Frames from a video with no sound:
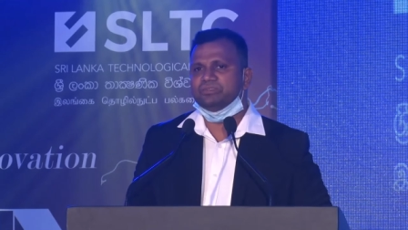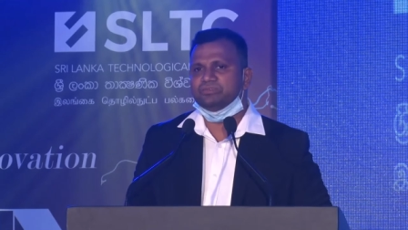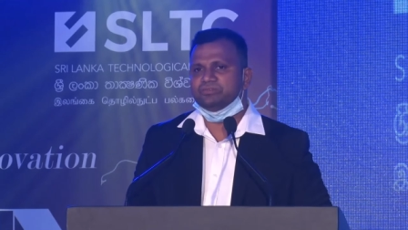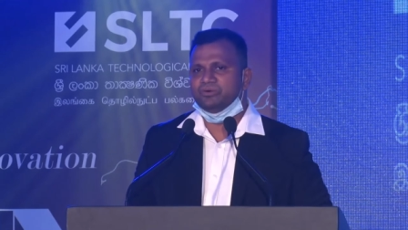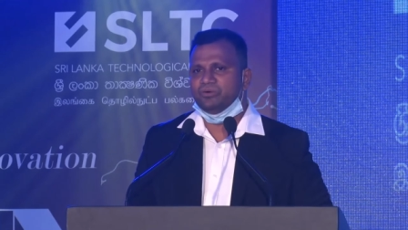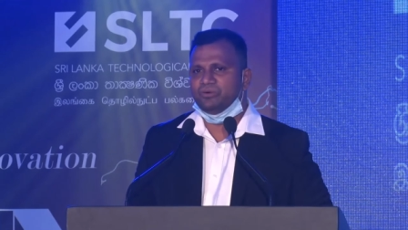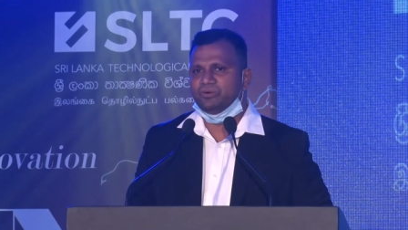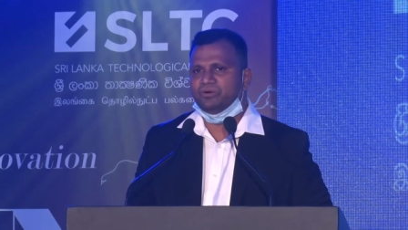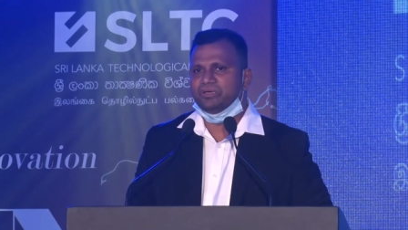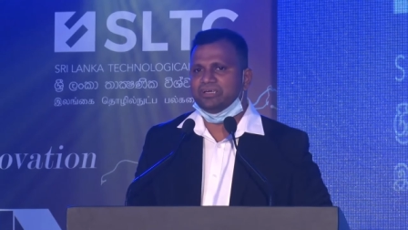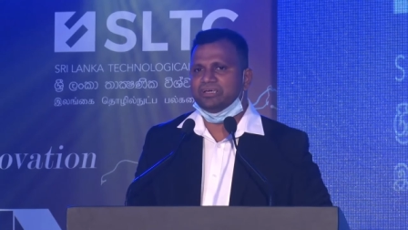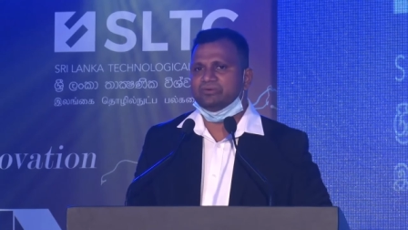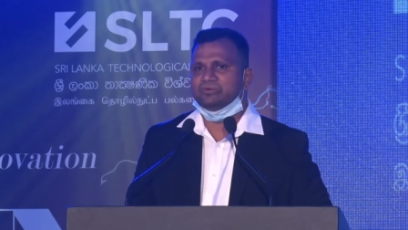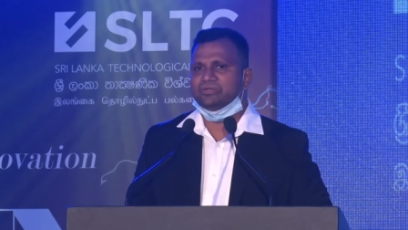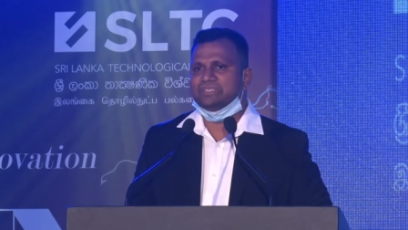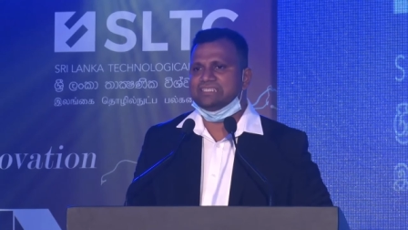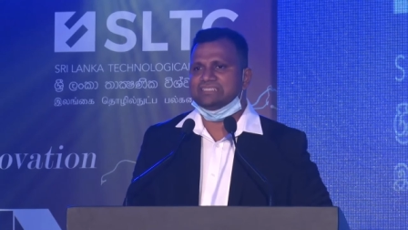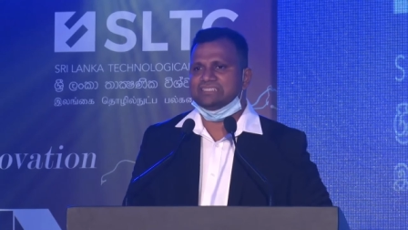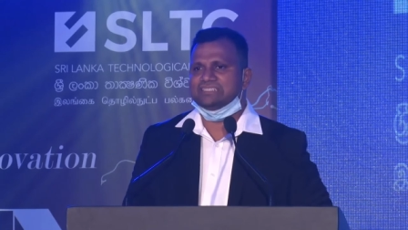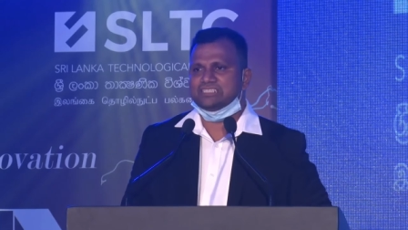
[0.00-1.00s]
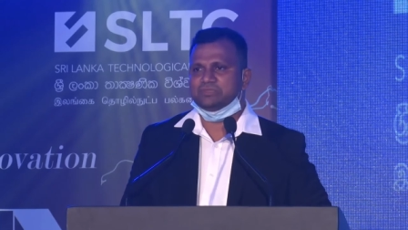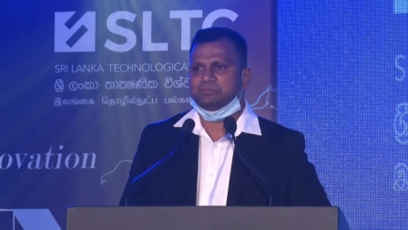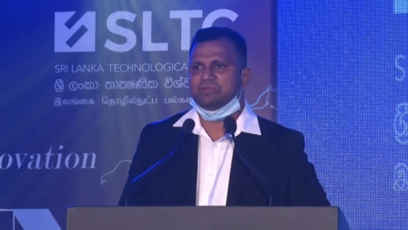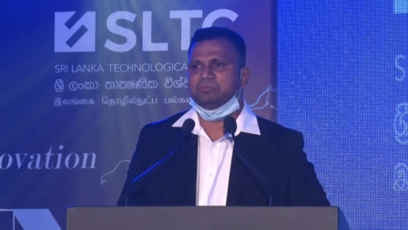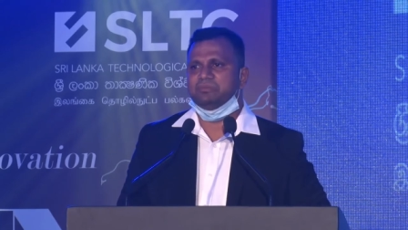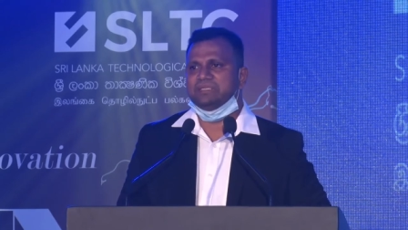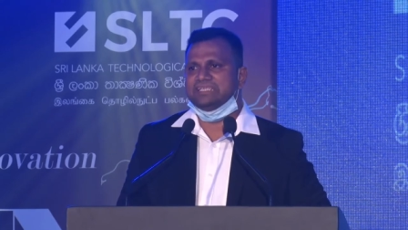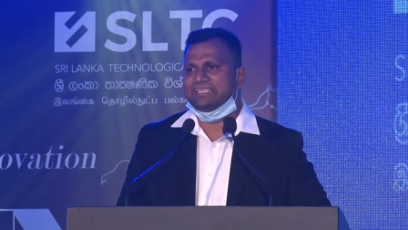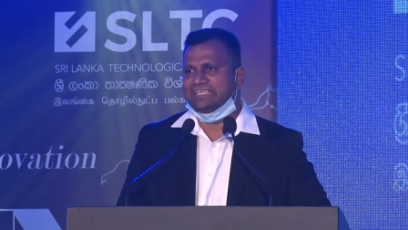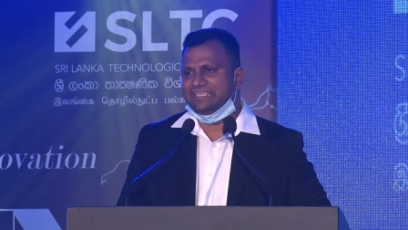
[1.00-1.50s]
for uh, research
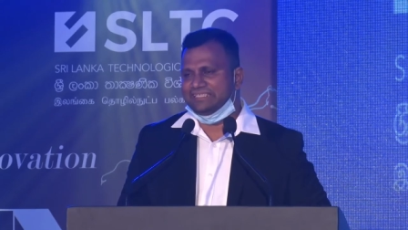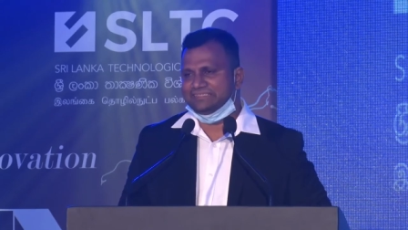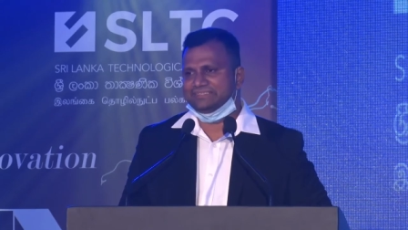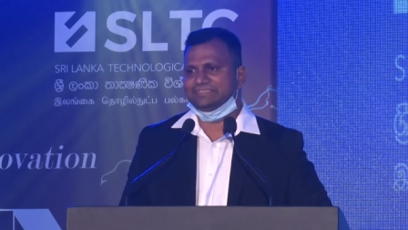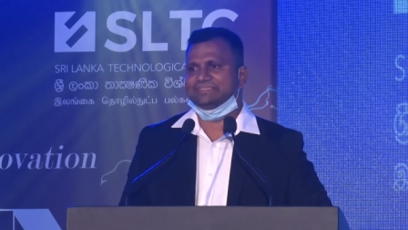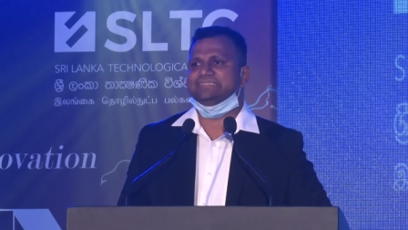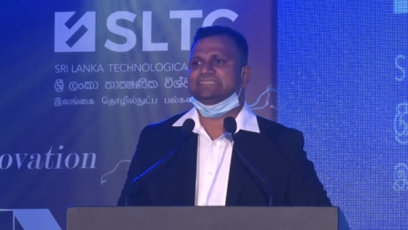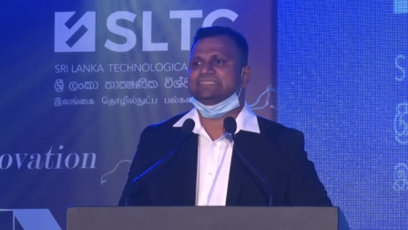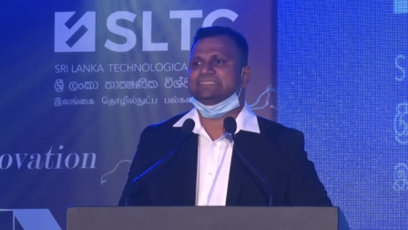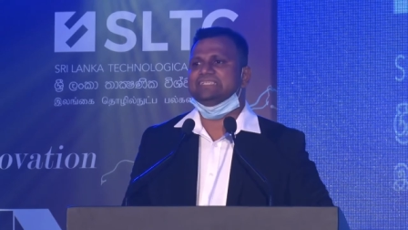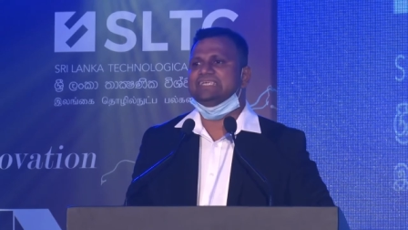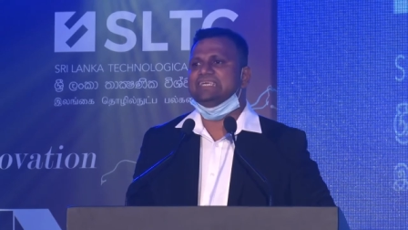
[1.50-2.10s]
publications